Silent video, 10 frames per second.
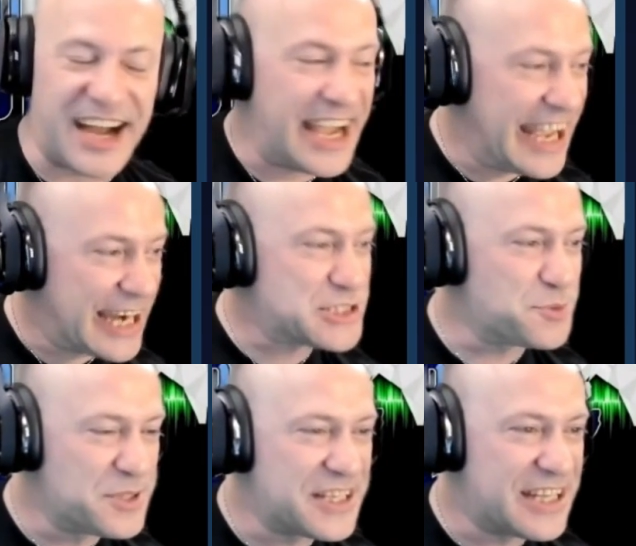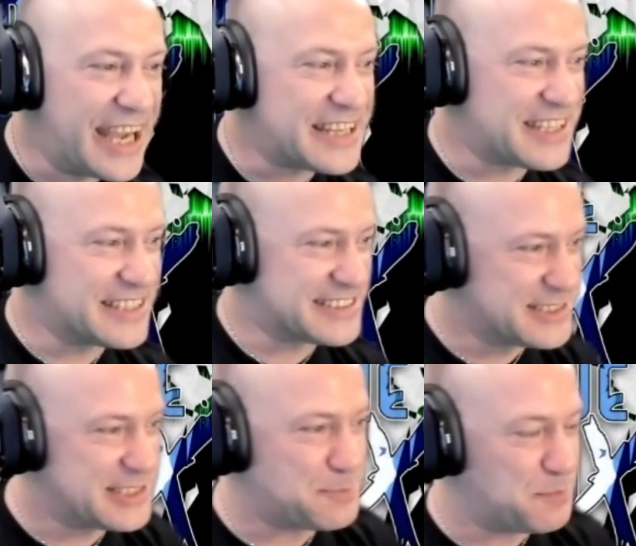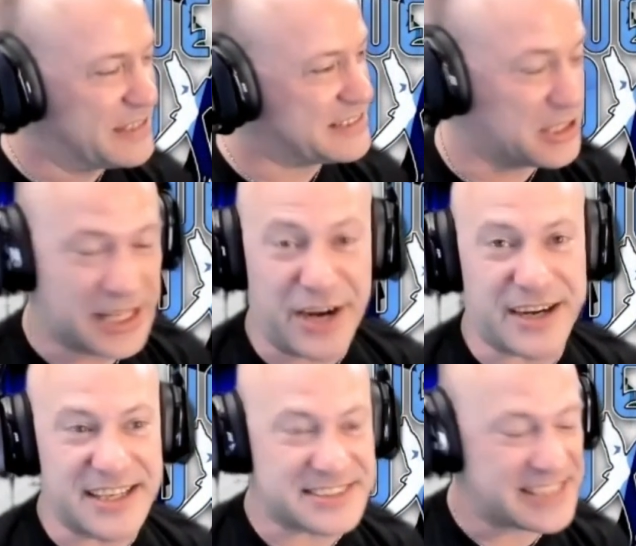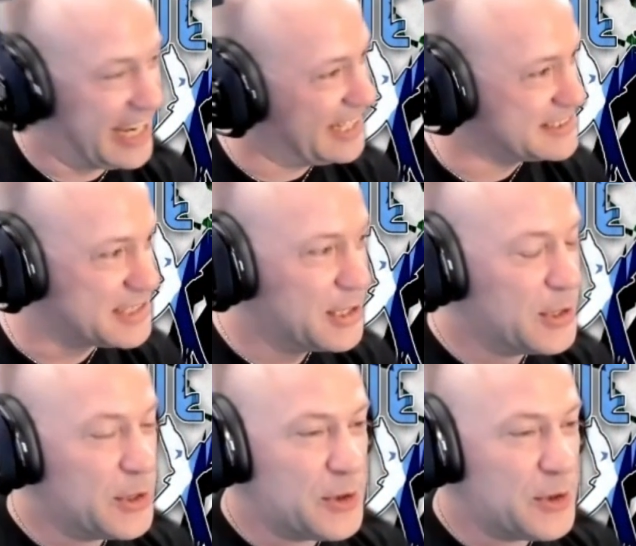I actually like this. It's hilarious and